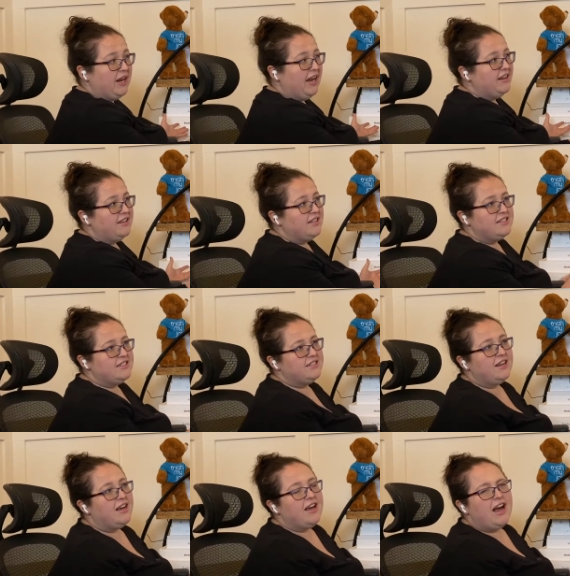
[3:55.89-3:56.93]
I, that's
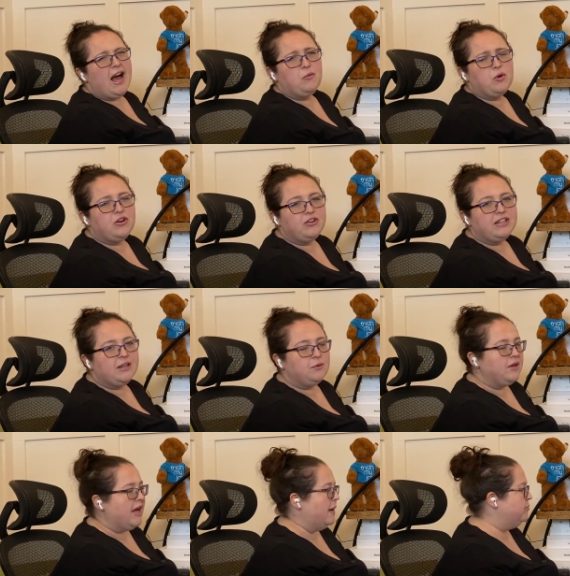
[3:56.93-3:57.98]
a weird thing that
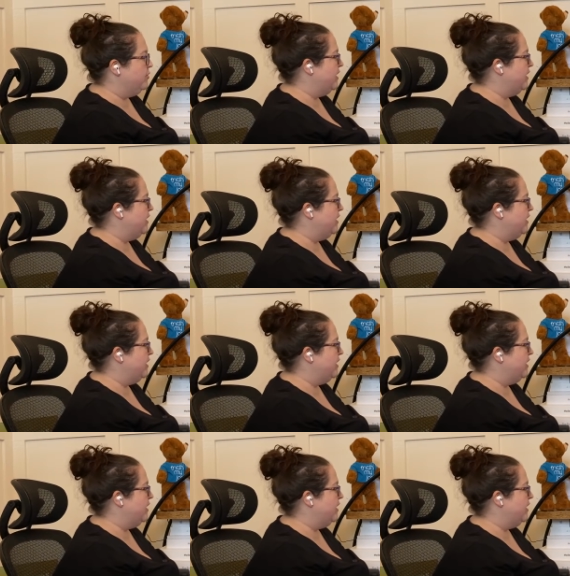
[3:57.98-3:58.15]
the Apple